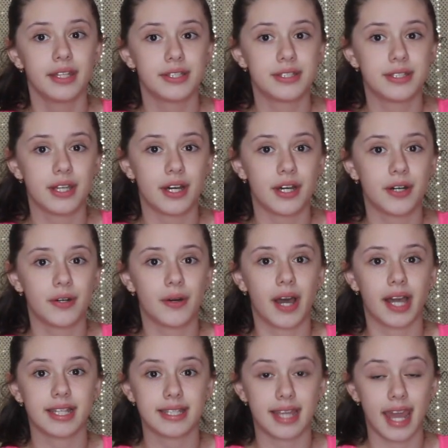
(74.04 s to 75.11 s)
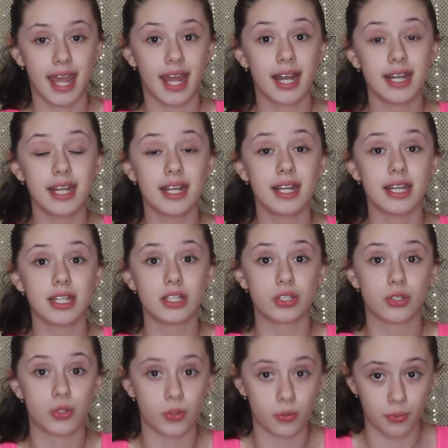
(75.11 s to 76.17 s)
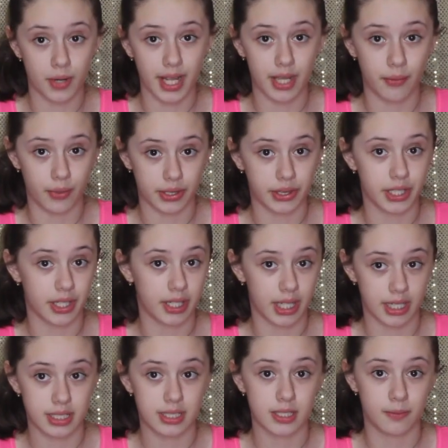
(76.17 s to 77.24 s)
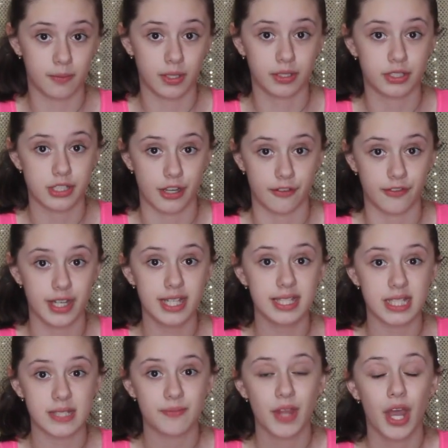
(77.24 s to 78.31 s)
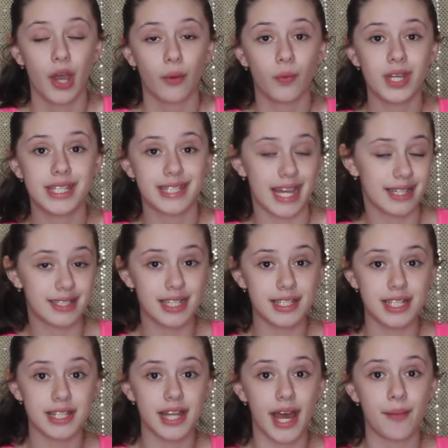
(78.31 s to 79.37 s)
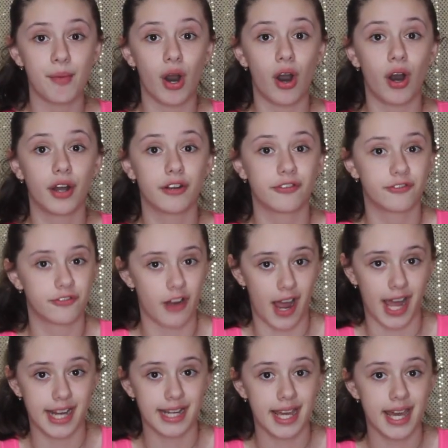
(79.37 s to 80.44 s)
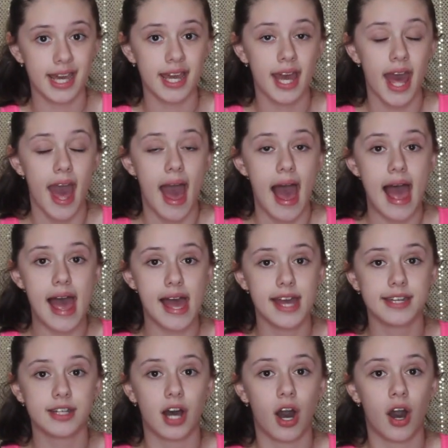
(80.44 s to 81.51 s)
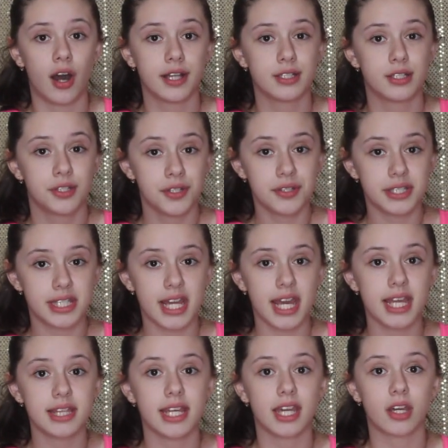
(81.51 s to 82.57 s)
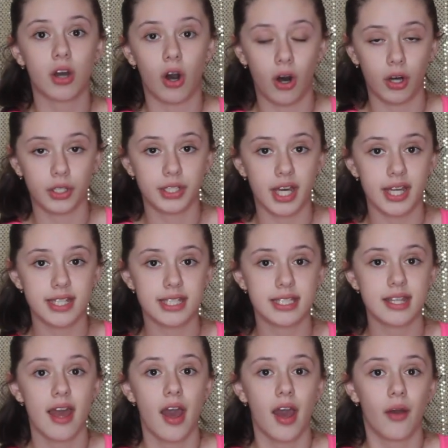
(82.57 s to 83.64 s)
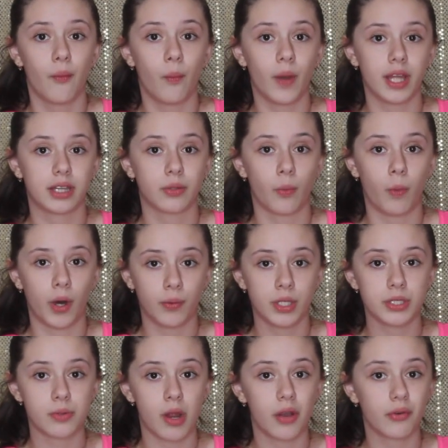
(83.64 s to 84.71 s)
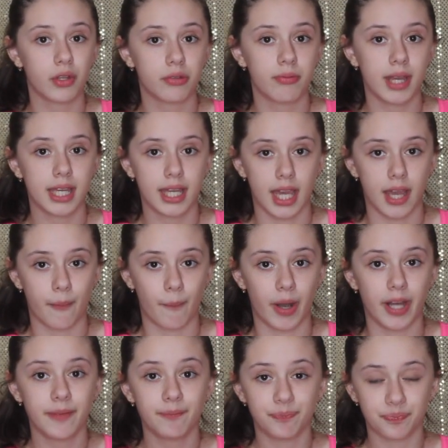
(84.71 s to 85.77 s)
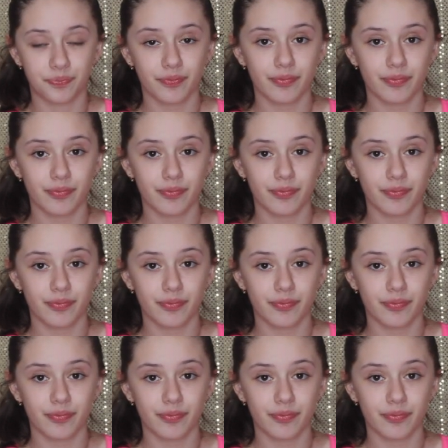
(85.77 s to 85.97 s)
So Canon is great with their customer service. We sent it to them on Friday, and on Tuesday they called us with what was wrong with my camera.